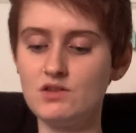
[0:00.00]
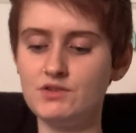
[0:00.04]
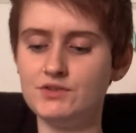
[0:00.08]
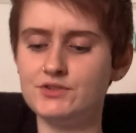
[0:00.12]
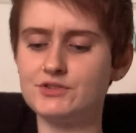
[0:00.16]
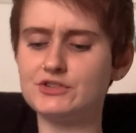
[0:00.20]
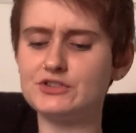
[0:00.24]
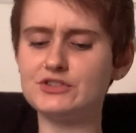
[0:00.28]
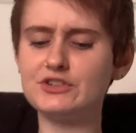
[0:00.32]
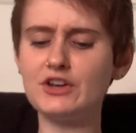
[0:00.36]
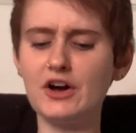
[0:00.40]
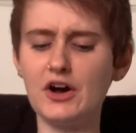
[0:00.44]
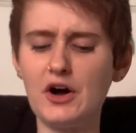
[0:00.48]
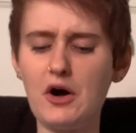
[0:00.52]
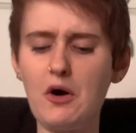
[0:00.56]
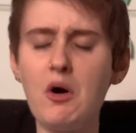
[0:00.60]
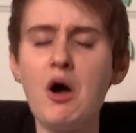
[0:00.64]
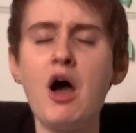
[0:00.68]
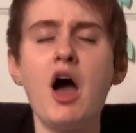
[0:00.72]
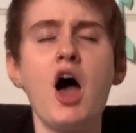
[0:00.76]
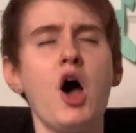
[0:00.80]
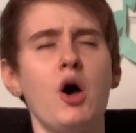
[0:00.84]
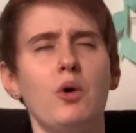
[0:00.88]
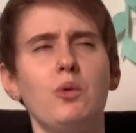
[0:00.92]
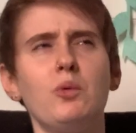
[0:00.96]

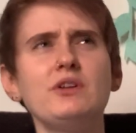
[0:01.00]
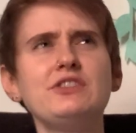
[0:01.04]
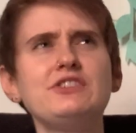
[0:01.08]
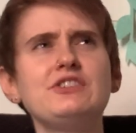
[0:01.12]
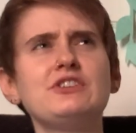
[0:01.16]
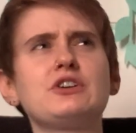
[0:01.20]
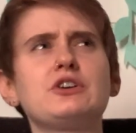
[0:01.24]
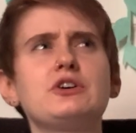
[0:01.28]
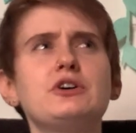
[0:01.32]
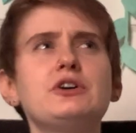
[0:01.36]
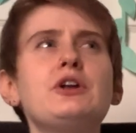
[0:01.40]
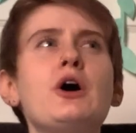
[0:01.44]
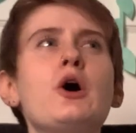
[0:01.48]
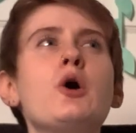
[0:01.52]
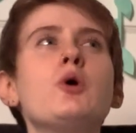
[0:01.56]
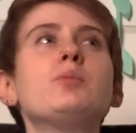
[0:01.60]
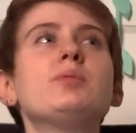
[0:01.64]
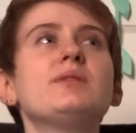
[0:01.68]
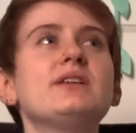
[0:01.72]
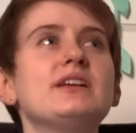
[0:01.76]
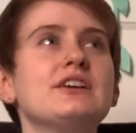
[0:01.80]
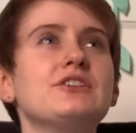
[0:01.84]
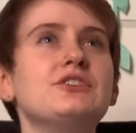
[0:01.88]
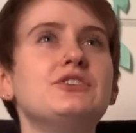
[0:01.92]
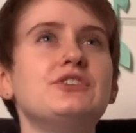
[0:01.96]
So what's a good
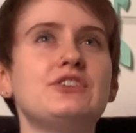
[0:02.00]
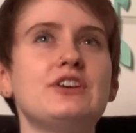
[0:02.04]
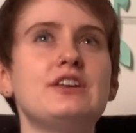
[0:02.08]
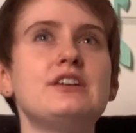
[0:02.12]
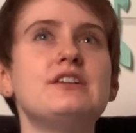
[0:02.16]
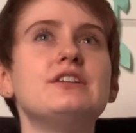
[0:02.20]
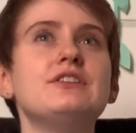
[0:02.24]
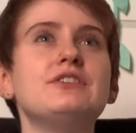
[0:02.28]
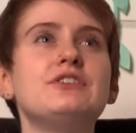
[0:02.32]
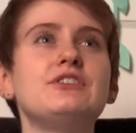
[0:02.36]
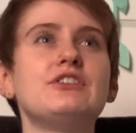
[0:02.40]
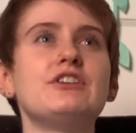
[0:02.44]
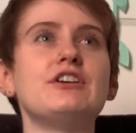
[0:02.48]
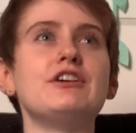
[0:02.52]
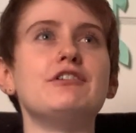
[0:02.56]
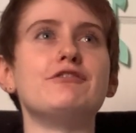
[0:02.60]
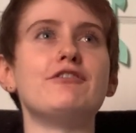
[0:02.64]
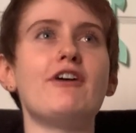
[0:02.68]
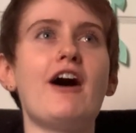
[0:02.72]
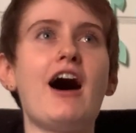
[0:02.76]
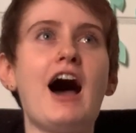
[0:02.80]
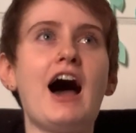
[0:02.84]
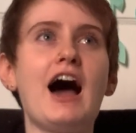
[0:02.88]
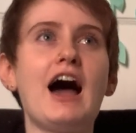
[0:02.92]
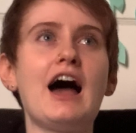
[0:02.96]
opening sentence if
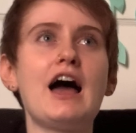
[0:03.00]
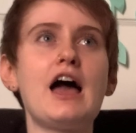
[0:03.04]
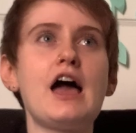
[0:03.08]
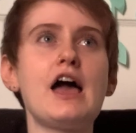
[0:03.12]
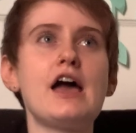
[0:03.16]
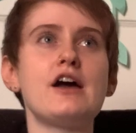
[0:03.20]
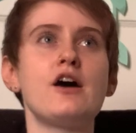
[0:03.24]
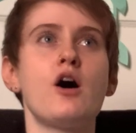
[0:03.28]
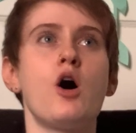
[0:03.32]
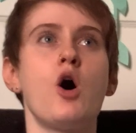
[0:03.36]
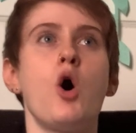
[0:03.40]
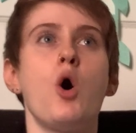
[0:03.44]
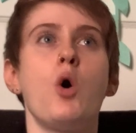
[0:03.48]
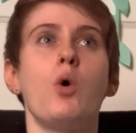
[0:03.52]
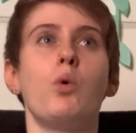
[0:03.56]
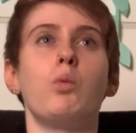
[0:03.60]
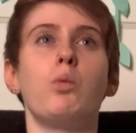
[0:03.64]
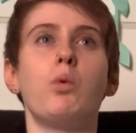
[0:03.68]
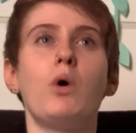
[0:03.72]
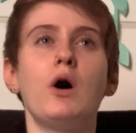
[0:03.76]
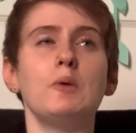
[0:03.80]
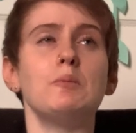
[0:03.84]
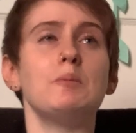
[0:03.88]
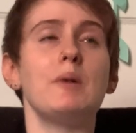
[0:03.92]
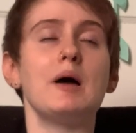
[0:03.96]
I
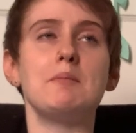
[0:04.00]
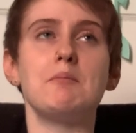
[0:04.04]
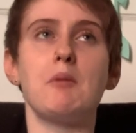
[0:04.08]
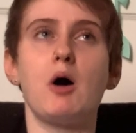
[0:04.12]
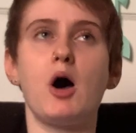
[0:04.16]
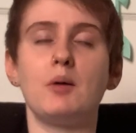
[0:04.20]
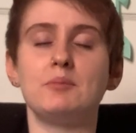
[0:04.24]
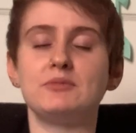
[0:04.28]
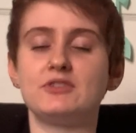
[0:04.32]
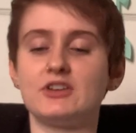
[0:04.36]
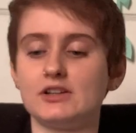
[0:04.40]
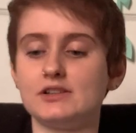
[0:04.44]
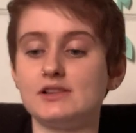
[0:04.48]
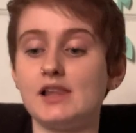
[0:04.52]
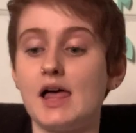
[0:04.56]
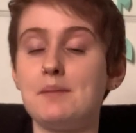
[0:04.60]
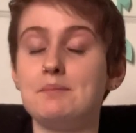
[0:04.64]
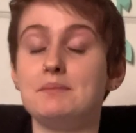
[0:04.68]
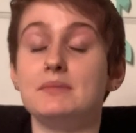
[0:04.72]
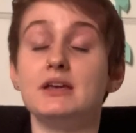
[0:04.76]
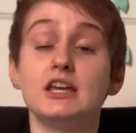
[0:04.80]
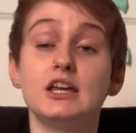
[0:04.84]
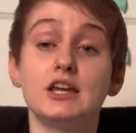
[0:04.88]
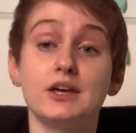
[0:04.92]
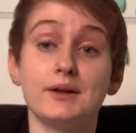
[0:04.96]
want my mom to
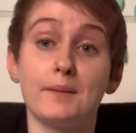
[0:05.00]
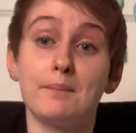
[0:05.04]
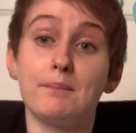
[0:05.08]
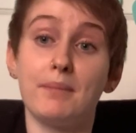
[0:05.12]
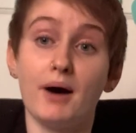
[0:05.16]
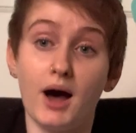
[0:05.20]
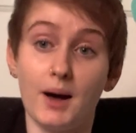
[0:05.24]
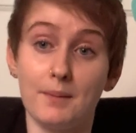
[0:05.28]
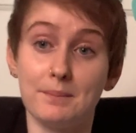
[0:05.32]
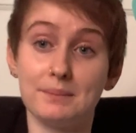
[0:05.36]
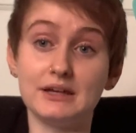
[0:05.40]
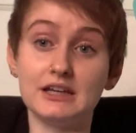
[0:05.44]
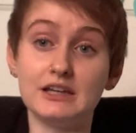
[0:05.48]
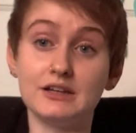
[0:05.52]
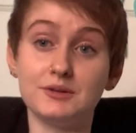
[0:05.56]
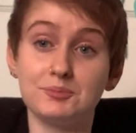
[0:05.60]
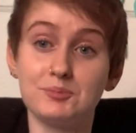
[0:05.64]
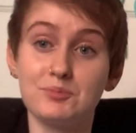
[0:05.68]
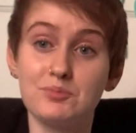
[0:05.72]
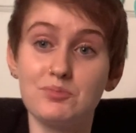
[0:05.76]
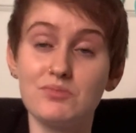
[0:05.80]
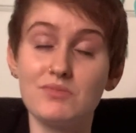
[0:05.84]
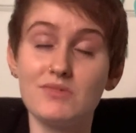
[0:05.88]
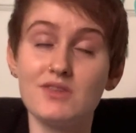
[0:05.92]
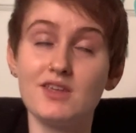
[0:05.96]
let me get a puppy?
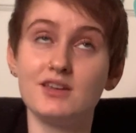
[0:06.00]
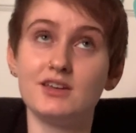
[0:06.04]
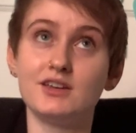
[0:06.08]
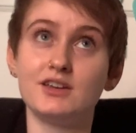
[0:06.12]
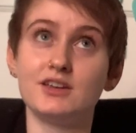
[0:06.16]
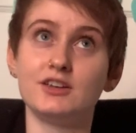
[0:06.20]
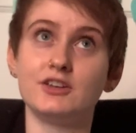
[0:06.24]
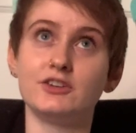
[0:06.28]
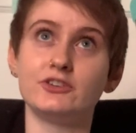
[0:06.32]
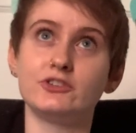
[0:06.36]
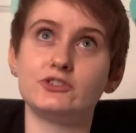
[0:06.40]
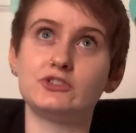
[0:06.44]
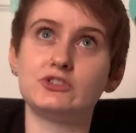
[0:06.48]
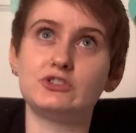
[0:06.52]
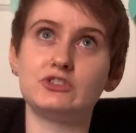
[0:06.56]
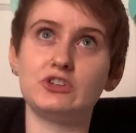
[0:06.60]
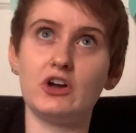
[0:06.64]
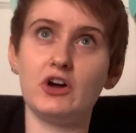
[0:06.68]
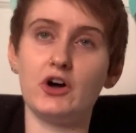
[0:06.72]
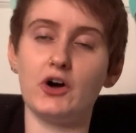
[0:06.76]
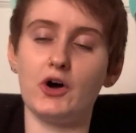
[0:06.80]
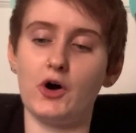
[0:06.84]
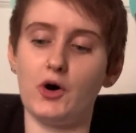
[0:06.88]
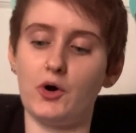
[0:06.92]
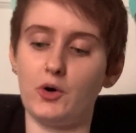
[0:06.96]

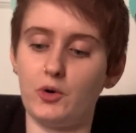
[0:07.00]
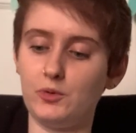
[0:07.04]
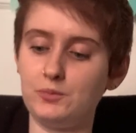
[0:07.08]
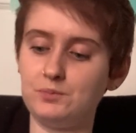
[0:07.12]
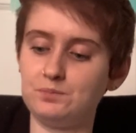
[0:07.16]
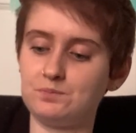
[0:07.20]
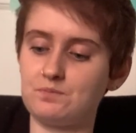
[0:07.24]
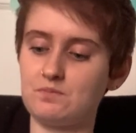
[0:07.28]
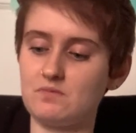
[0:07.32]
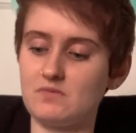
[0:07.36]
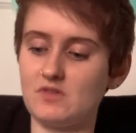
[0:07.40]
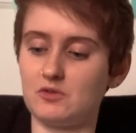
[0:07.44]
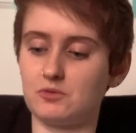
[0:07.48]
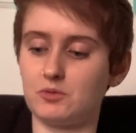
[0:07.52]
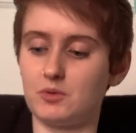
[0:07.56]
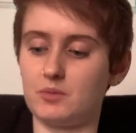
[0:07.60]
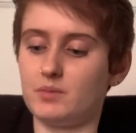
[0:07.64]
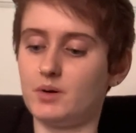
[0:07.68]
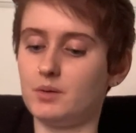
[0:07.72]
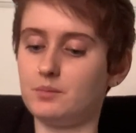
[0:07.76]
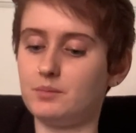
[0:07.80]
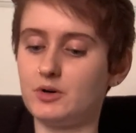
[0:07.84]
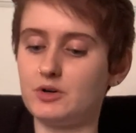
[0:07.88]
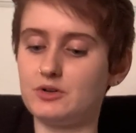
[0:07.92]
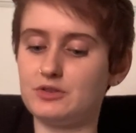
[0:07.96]
So
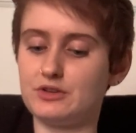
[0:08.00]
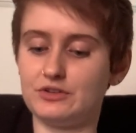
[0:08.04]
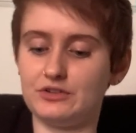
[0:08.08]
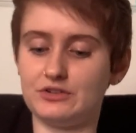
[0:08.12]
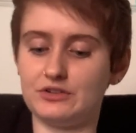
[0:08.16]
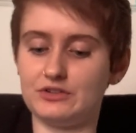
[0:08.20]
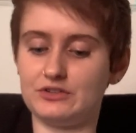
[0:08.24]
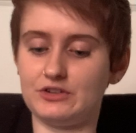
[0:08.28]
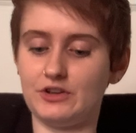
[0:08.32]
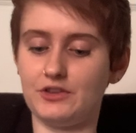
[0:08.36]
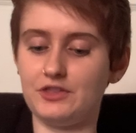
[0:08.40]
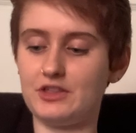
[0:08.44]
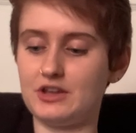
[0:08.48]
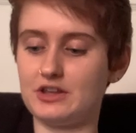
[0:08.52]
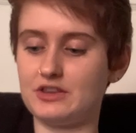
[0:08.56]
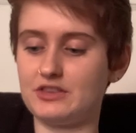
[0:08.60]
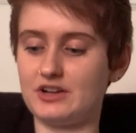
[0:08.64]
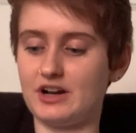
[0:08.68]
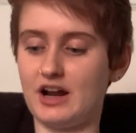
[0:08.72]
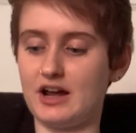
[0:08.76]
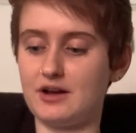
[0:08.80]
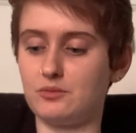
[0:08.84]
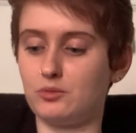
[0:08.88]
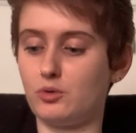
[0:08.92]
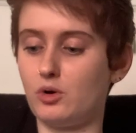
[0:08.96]
remember, this is something
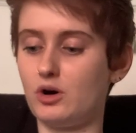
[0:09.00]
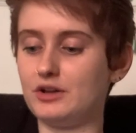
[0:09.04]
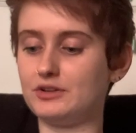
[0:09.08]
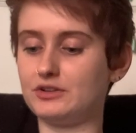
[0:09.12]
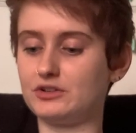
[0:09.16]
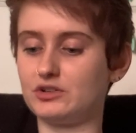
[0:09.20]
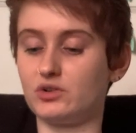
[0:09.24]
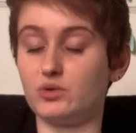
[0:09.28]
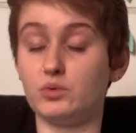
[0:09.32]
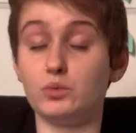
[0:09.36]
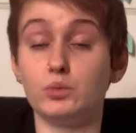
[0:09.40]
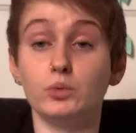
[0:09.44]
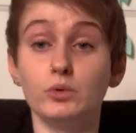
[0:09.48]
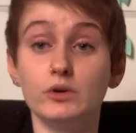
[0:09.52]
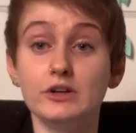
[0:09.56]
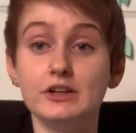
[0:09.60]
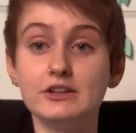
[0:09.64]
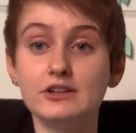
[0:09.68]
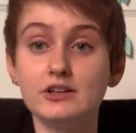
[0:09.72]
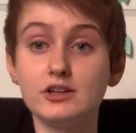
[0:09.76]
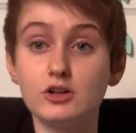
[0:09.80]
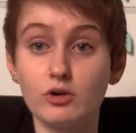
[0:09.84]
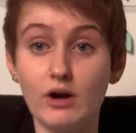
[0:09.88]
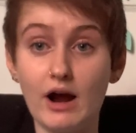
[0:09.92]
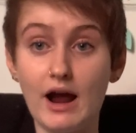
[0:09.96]
that I want to
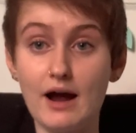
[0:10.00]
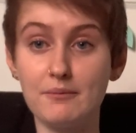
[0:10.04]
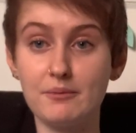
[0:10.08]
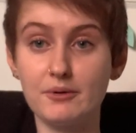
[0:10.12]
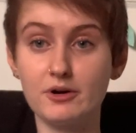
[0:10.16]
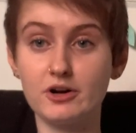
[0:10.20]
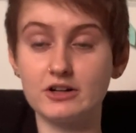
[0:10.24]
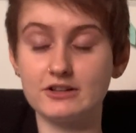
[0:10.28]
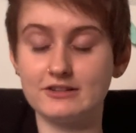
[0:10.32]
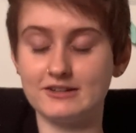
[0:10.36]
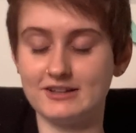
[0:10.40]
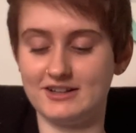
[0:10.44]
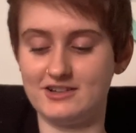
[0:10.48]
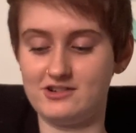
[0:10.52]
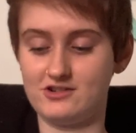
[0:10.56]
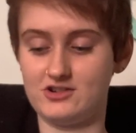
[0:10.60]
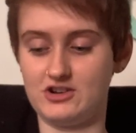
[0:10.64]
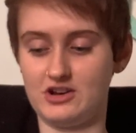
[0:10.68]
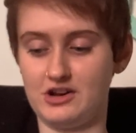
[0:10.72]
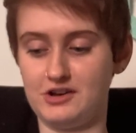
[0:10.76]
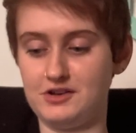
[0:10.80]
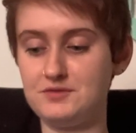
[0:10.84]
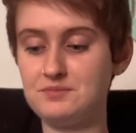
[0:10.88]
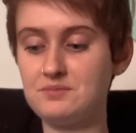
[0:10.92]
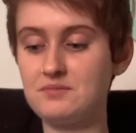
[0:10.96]
really grab her
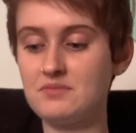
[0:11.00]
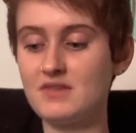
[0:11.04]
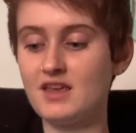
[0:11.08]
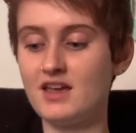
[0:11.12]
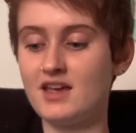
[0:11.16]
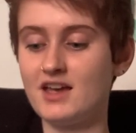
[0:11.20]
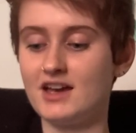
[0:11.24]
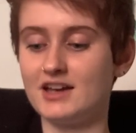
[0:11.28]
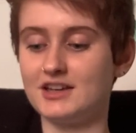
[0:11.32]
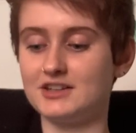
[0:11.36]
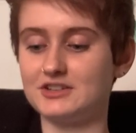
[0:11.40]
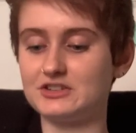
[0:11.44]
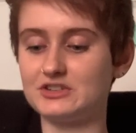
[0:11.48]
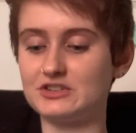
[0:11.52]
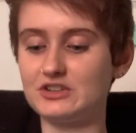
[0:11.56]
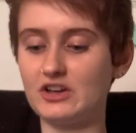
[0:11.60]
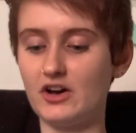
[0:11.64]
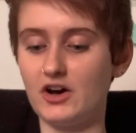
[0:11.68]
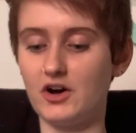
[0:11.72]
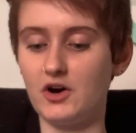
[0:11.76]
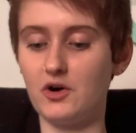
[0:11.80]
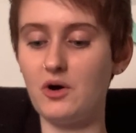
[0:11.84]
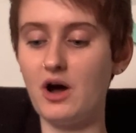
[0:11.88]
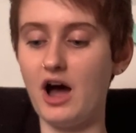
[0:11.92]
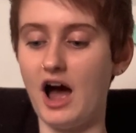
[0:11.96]
attention.
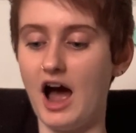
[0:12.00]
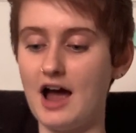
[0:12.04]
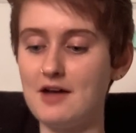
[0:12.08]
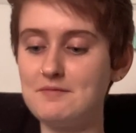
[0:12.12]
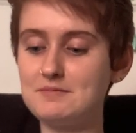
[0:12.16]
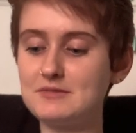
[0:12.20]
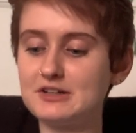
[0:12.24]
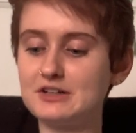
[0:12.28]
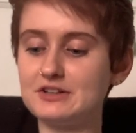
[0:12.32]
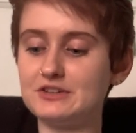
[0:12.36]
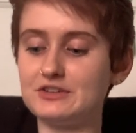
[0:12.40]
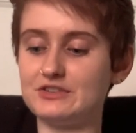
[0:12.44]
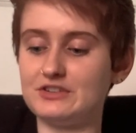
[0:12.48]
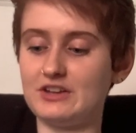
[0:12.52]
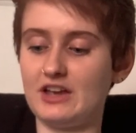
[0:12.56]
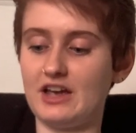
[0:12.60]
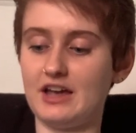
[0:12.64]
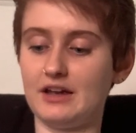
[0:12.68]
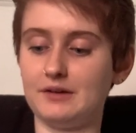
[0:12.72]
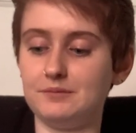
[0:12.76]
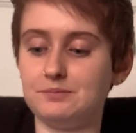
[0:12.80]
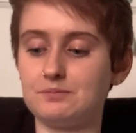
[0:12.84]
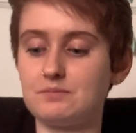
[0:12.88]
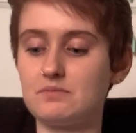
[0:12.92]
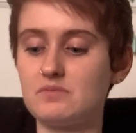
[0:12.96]
So I'm going to
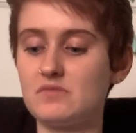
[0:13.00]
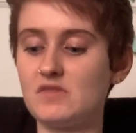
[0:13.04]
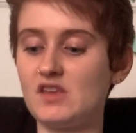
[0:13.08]
say,